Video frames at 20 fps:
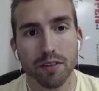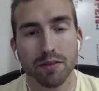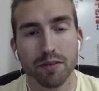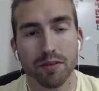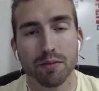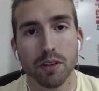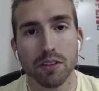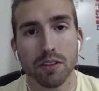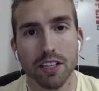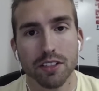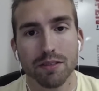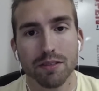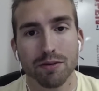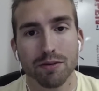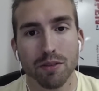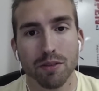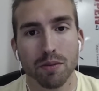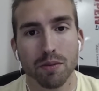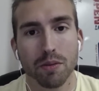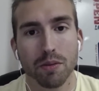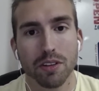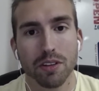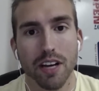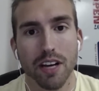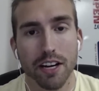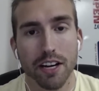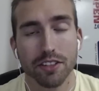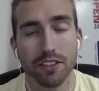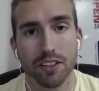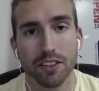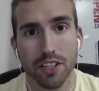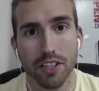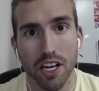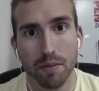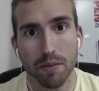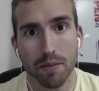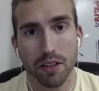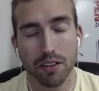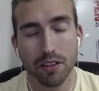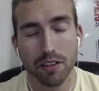Mutation, former national
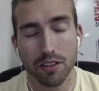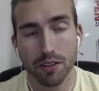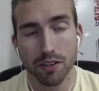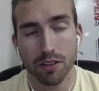champion, too.